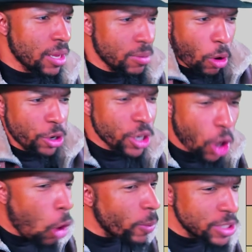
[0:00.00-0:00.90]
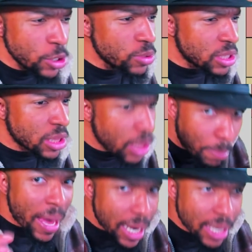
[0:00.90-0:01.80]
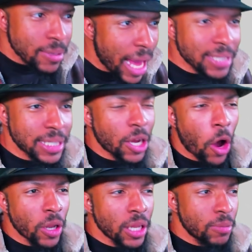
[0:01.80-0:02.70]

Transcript: are you gonna always use the meta, as they call it?